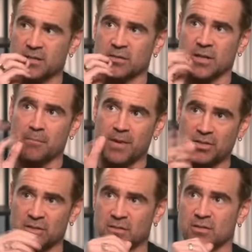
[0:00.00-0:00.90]
certain
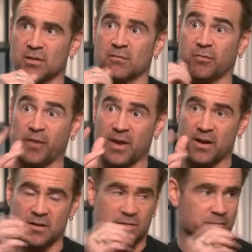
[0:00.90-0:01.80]
ambitions, certain
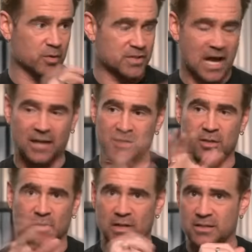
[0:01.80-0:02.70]
fears of mortality and
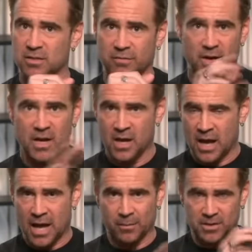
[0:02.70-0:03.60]
all that stuff.
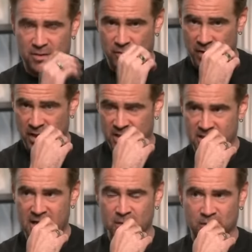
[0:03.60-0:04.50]
Animals don't really
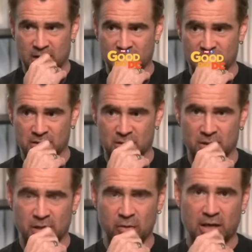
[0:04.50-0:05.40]
contend with that. So
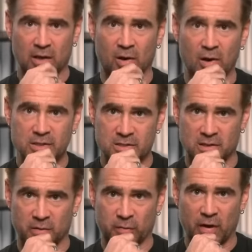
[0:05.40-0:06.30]
they don't get lost in
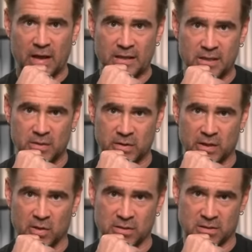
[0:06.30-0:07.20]
the fray. They don't get
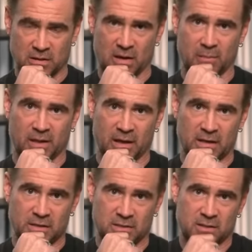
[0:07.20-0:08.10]
lost in the
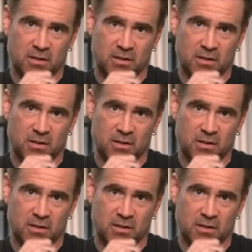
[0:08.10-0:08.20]
complications and the